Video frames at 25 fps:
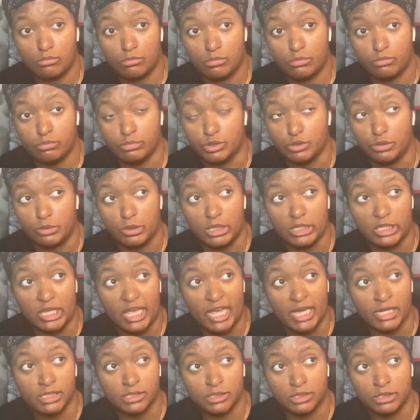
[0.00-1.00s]
between
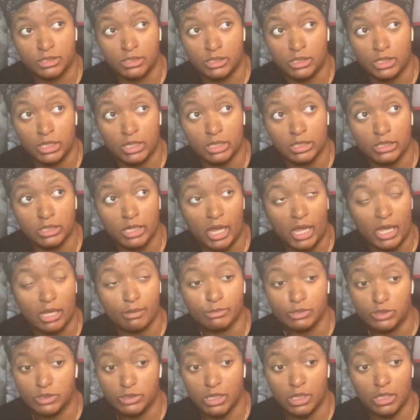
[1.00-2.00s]
Etsy and
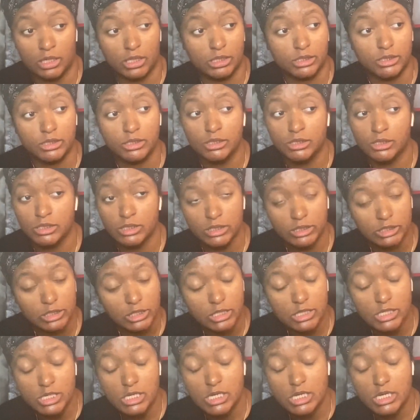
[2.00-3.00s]
Amazon,
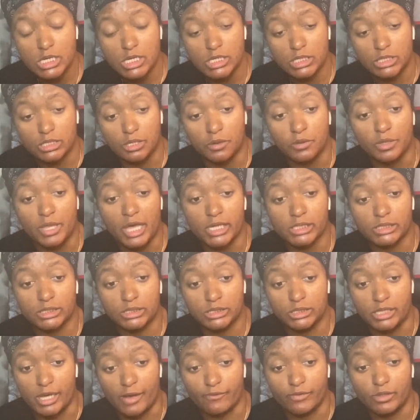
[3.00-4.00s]
so that's
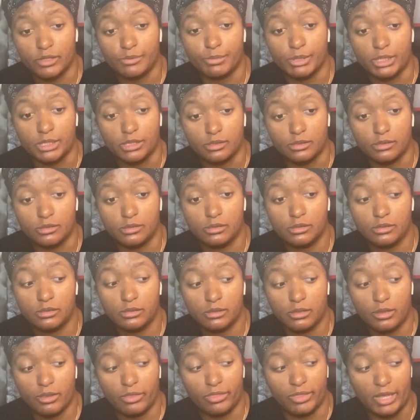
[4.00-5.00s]
definitely been
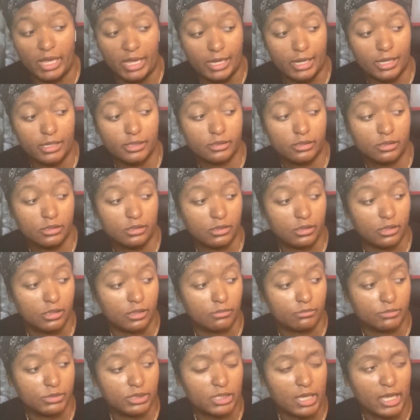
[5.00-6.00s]
that.
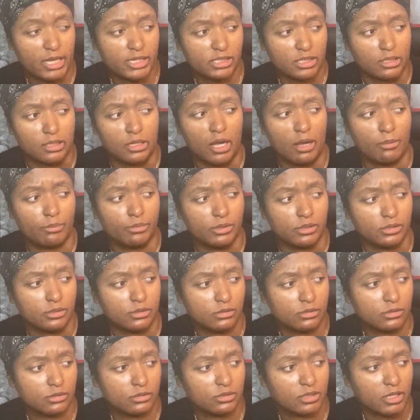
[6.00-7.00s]
It's actually a couple of
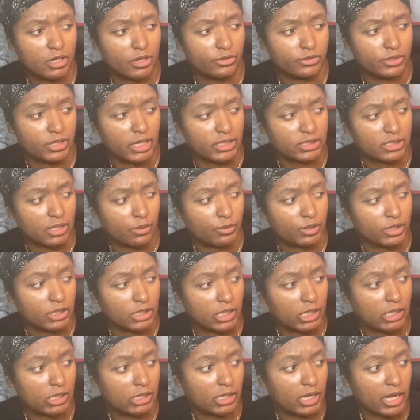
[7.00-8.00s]
tarot decks I want to
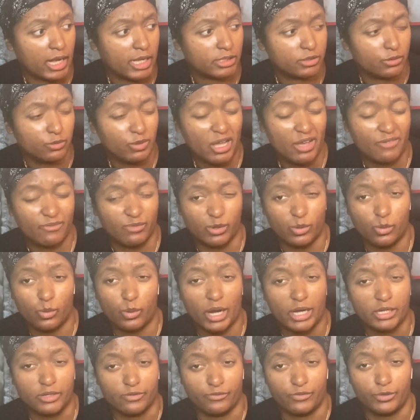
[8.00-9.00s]
get. I do have
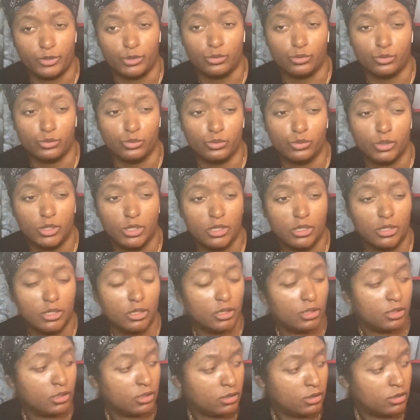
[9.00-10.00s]
quite a few
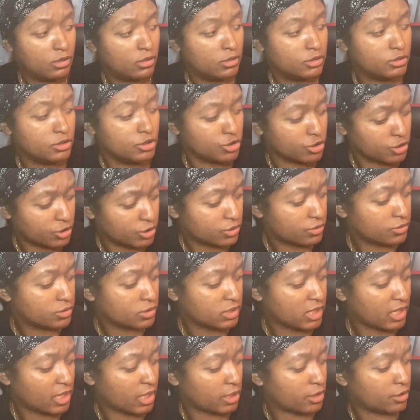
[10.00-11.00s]
journals
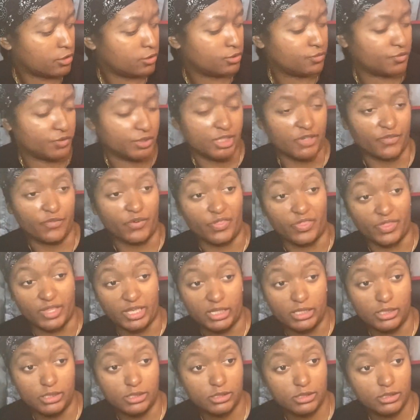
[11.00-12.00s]
that I use for different
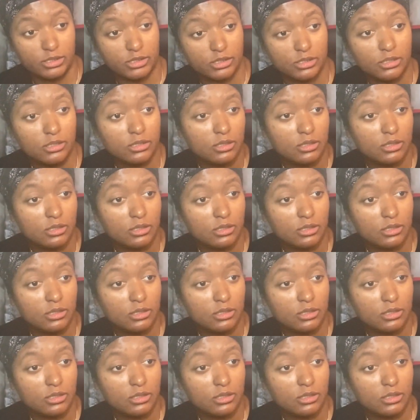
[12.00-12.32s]
things.